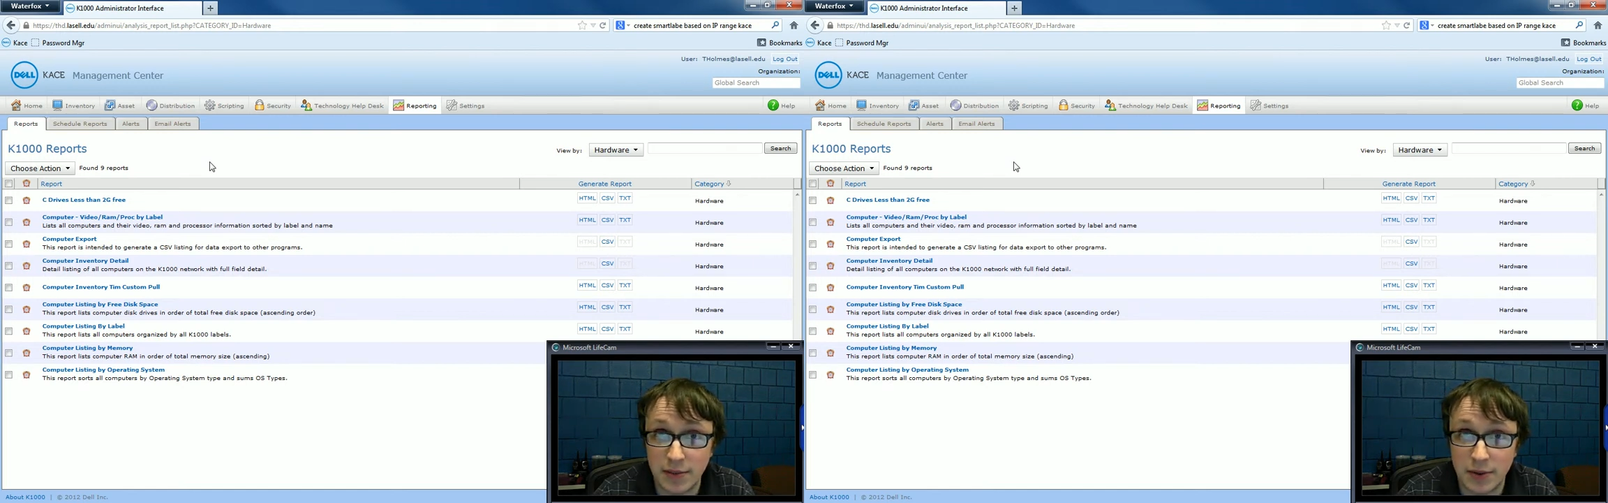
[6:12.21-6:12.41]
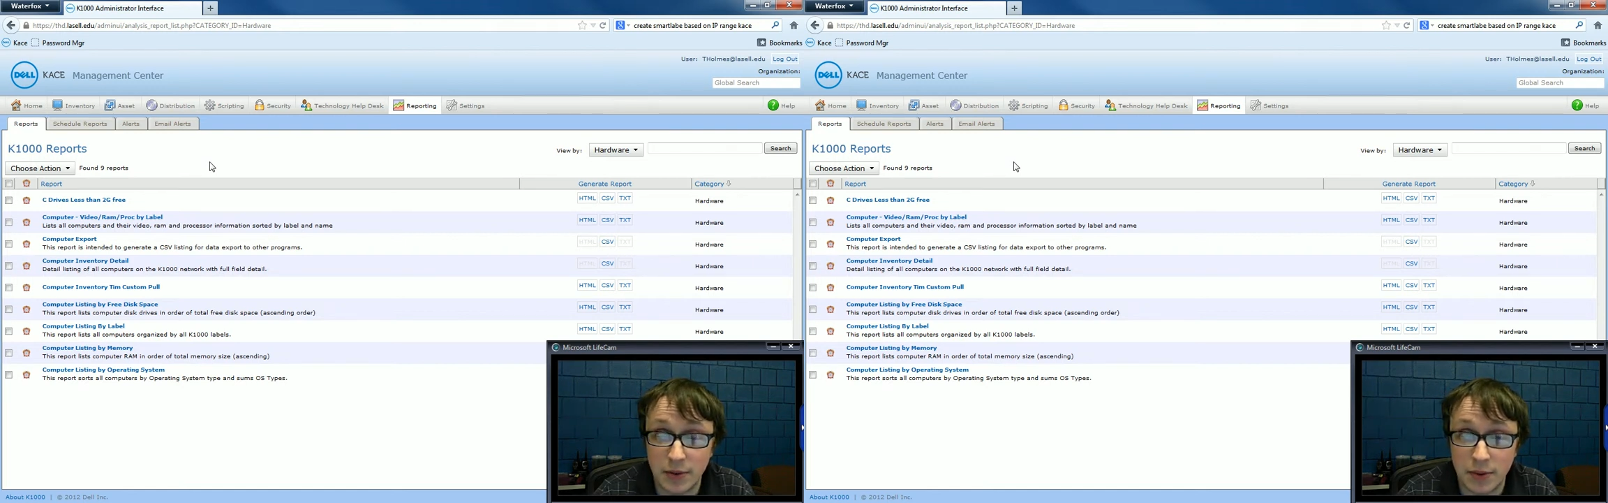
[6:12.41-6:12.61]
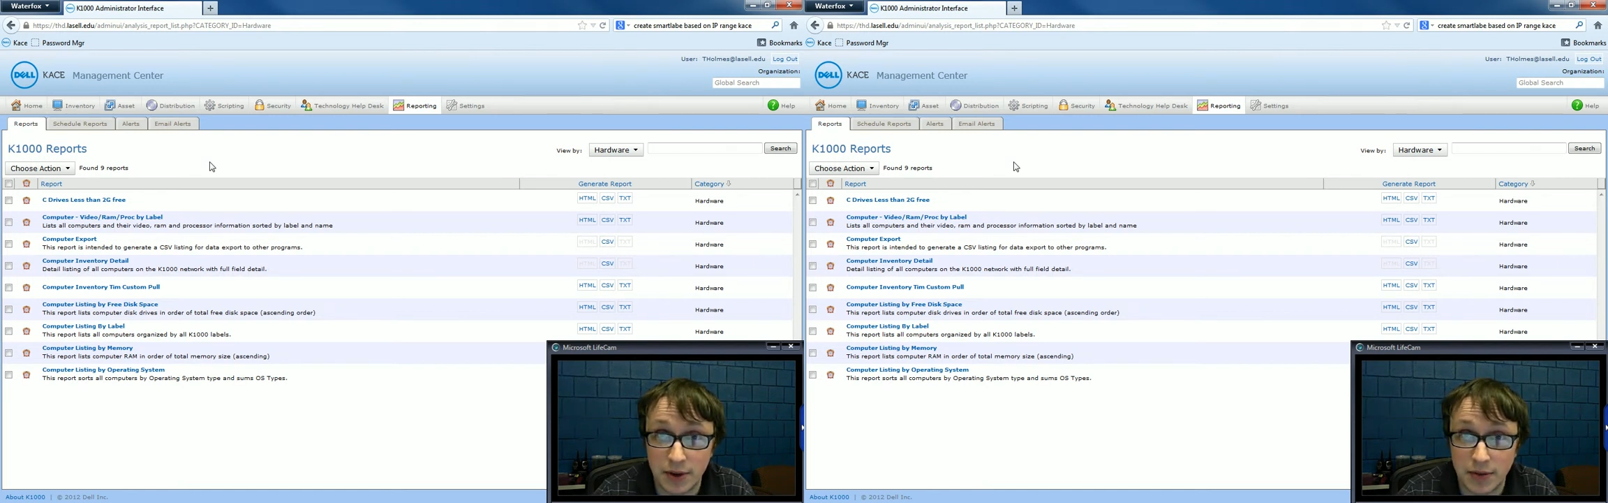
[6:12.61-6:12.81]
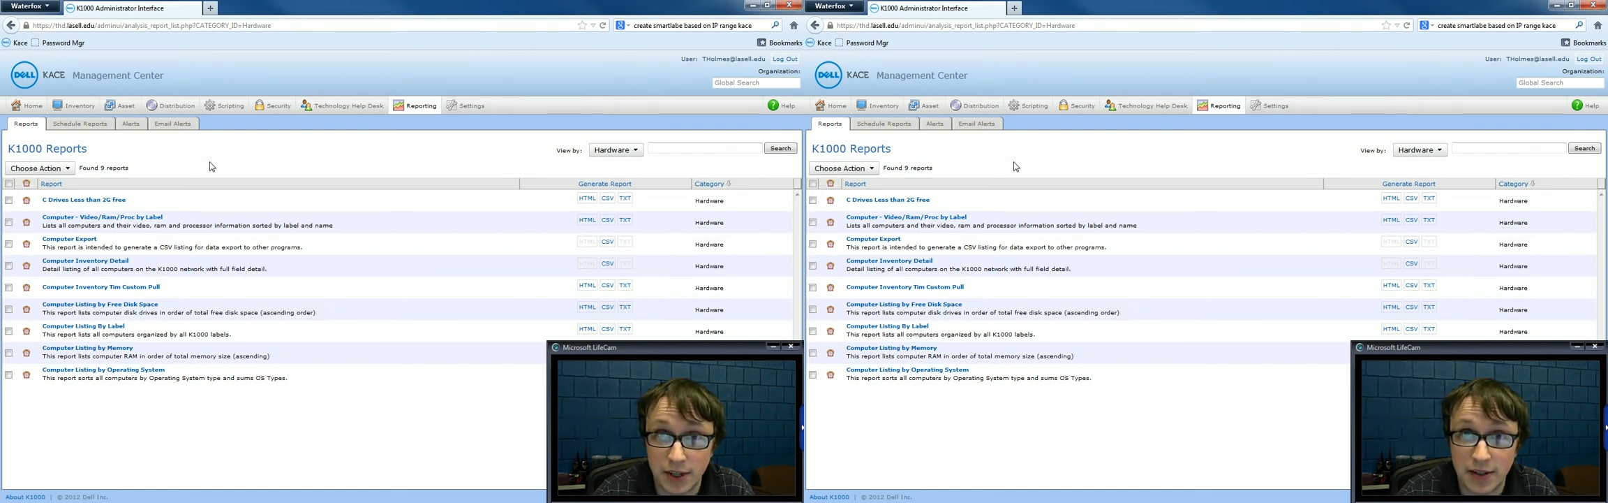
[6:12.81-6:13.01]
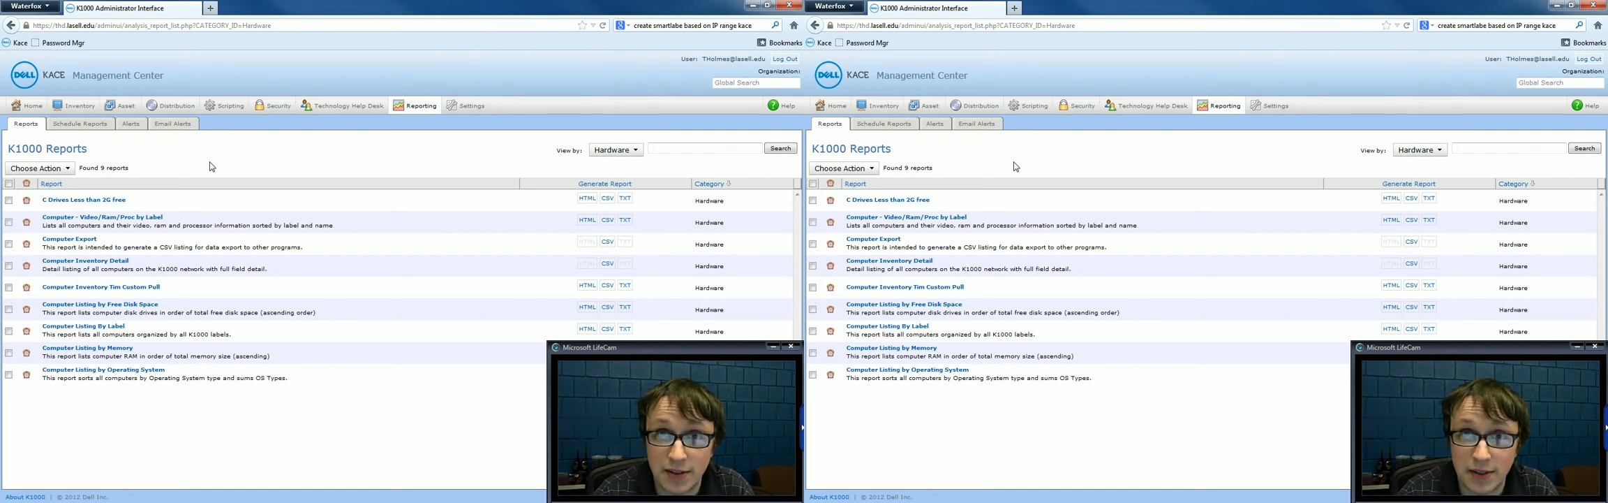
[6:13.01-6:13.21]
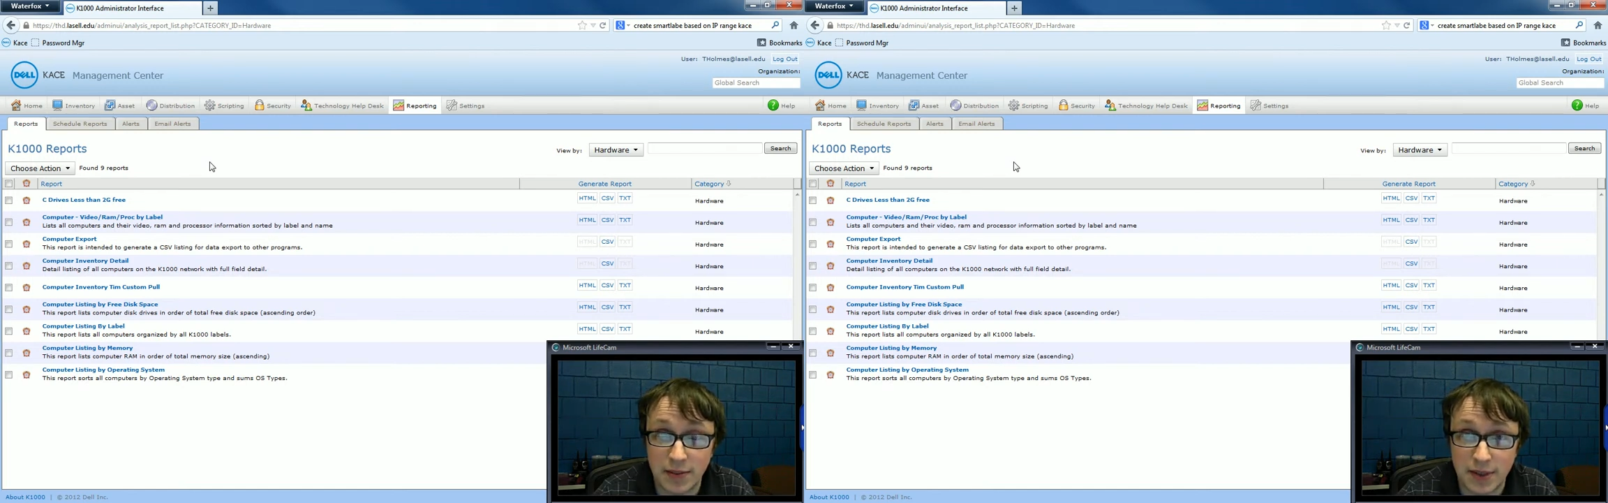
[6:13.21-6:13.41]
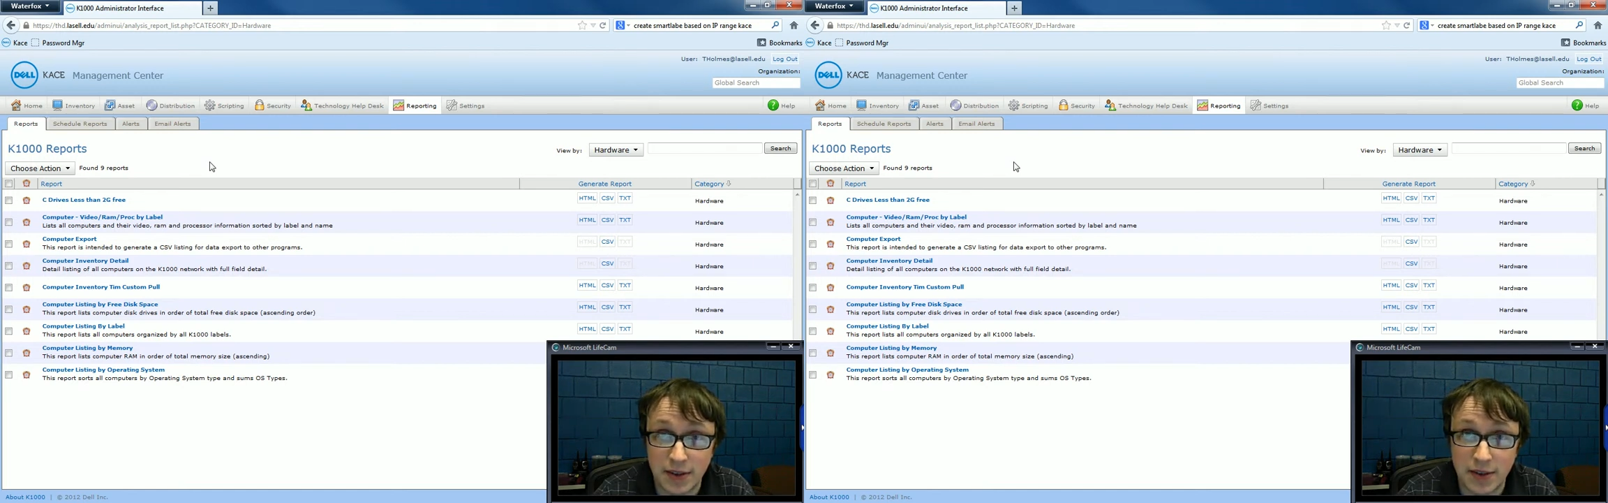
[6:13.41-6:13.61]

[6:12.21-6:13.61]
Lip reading: be aware of that and update